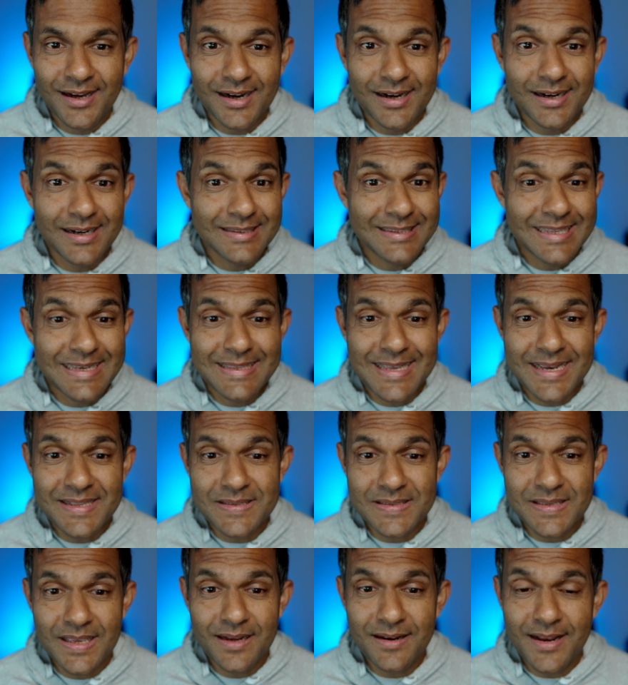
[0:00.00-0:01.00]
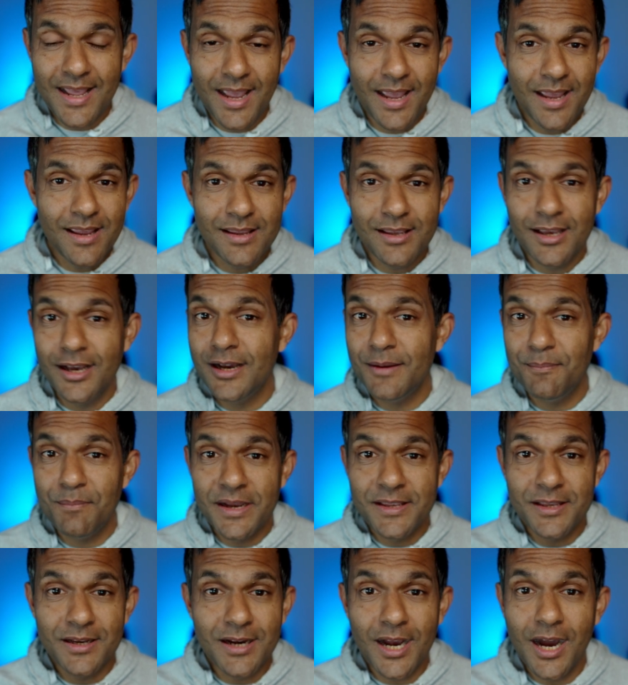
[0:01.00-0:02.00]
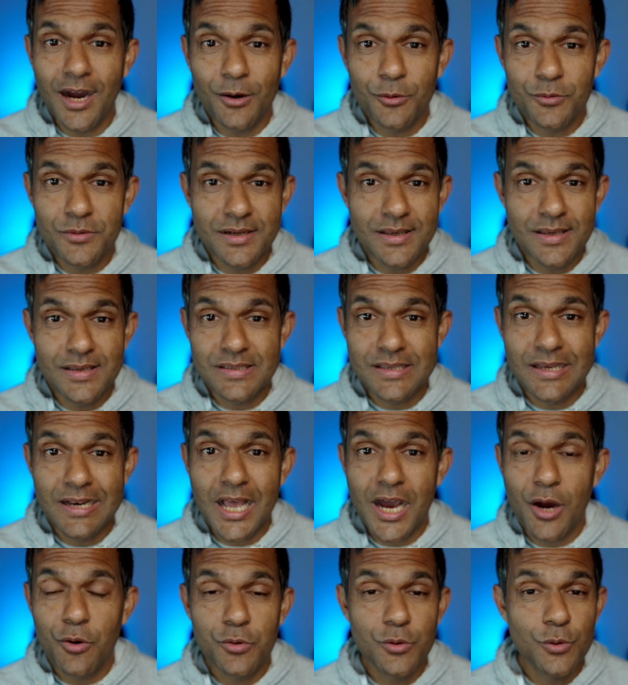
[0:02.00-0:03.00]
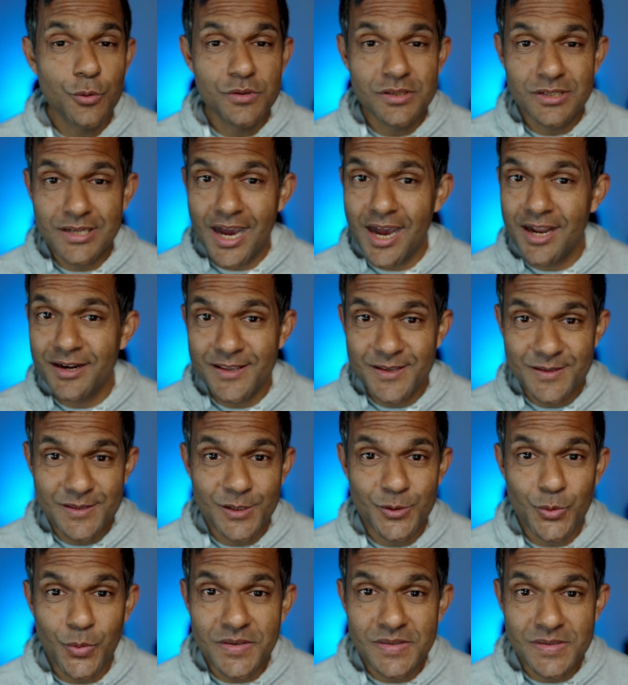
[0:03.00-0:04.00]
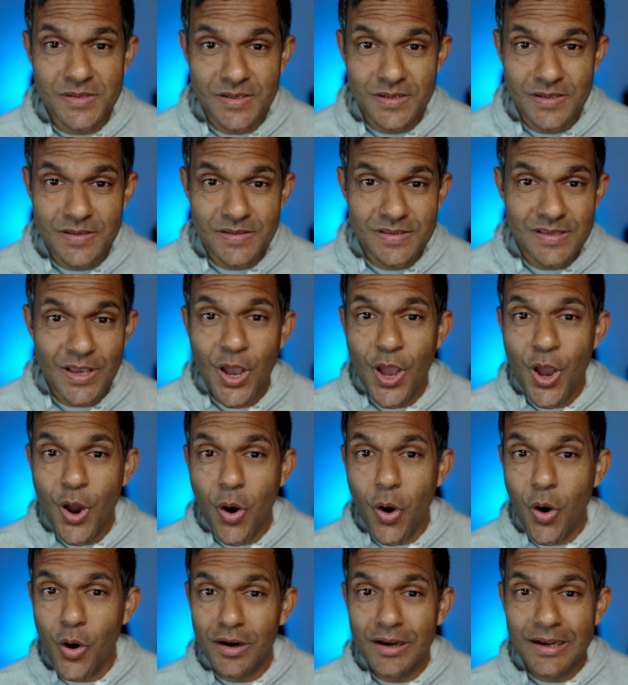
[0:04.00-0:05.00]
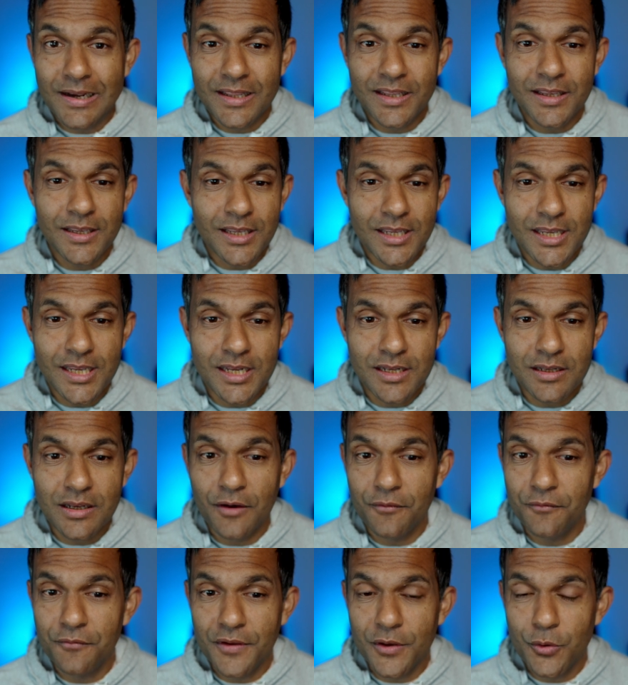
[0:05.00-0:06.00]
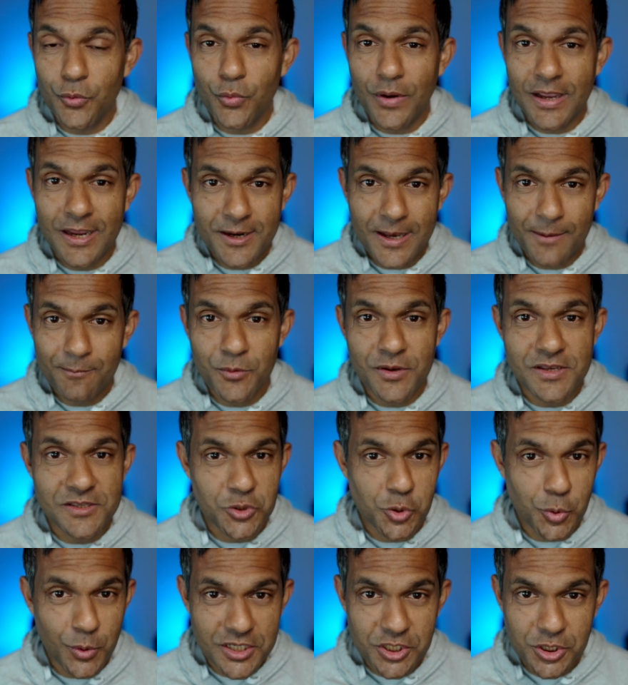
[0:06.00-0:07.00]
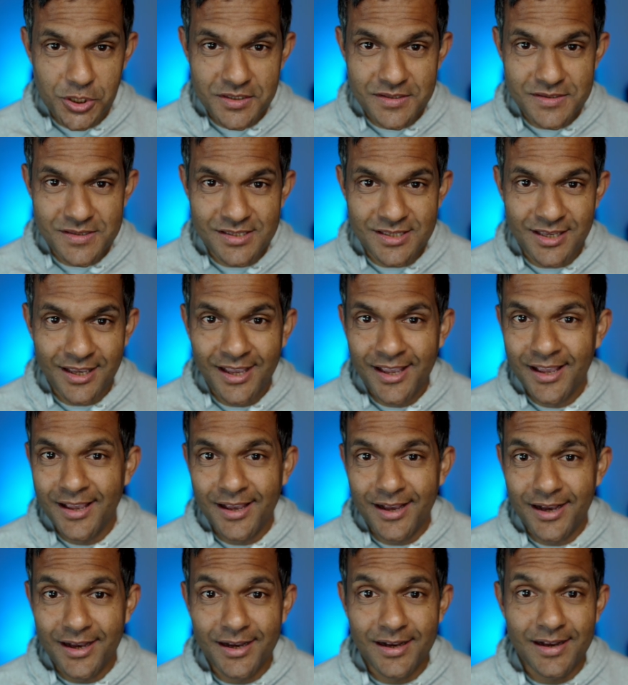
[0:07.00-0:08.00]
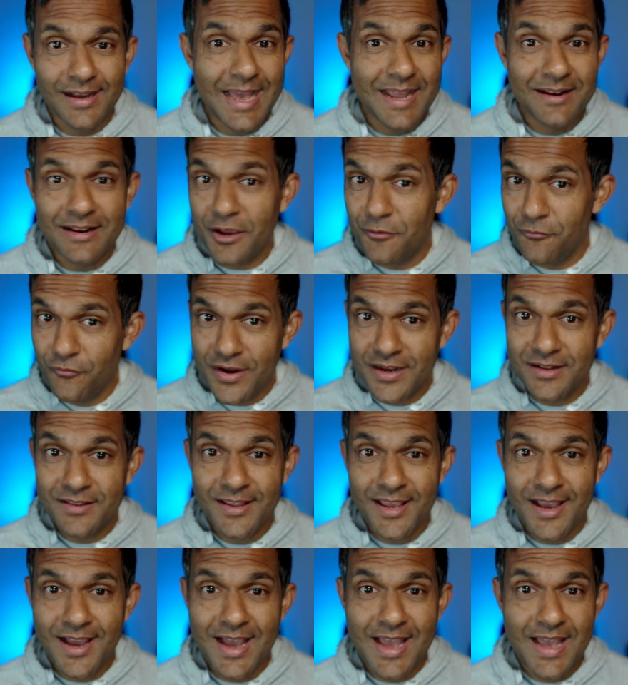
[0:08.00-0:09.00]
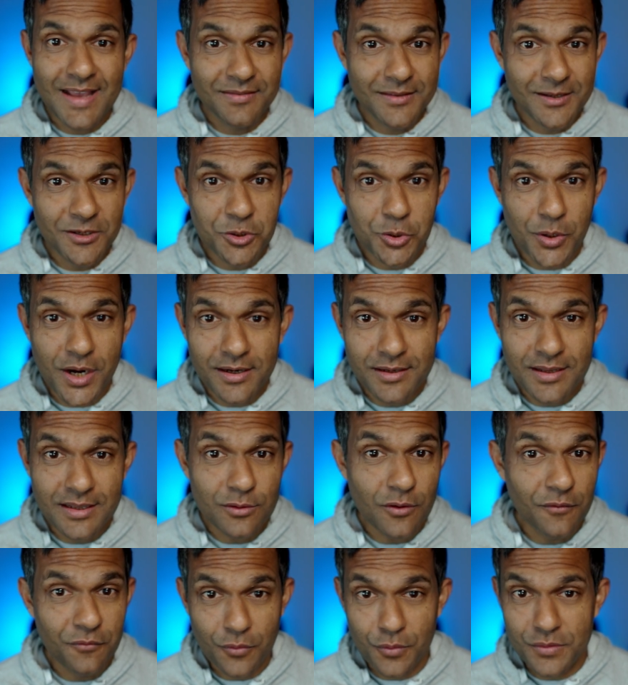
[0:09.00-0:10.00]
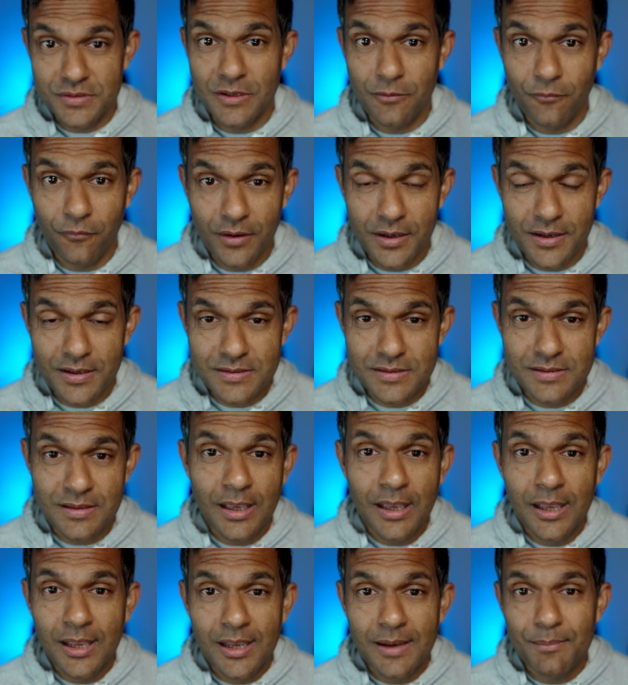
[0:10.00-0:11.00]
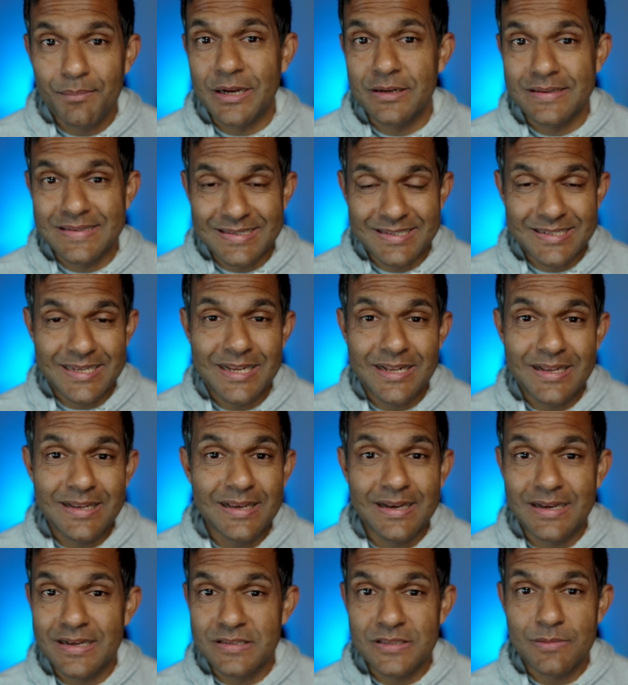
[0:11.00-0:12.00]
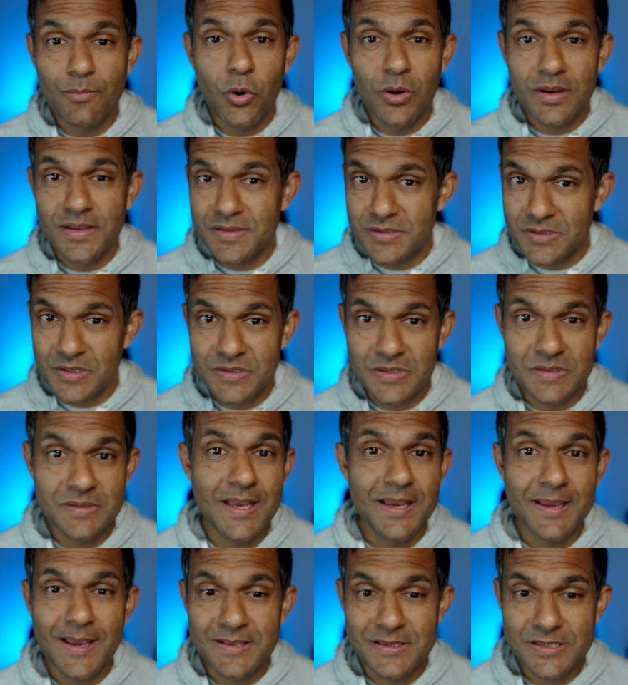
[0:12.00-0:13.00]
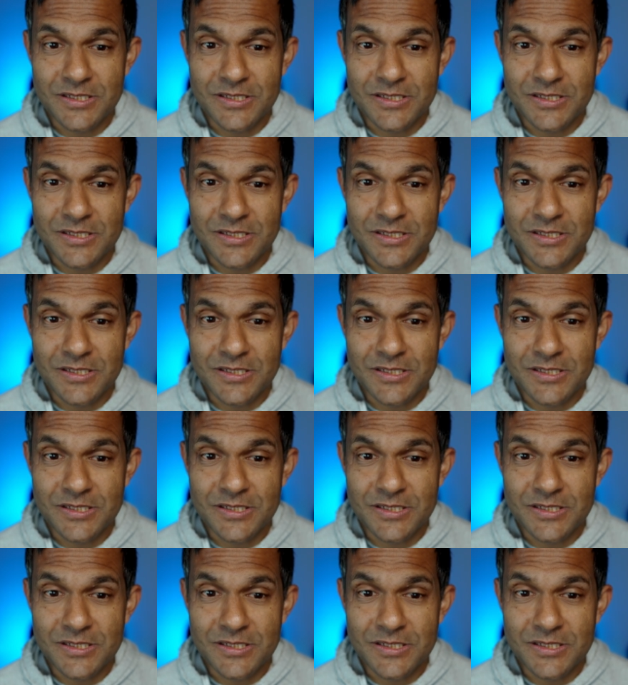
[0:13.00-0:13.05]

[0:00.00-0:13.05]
Uh, they then said, hey, uh, my account is allowed to start EC2 instance only in a few AWS regions. Uh, and I went there and then tried that. Of course, it works, but still uh, small instances I can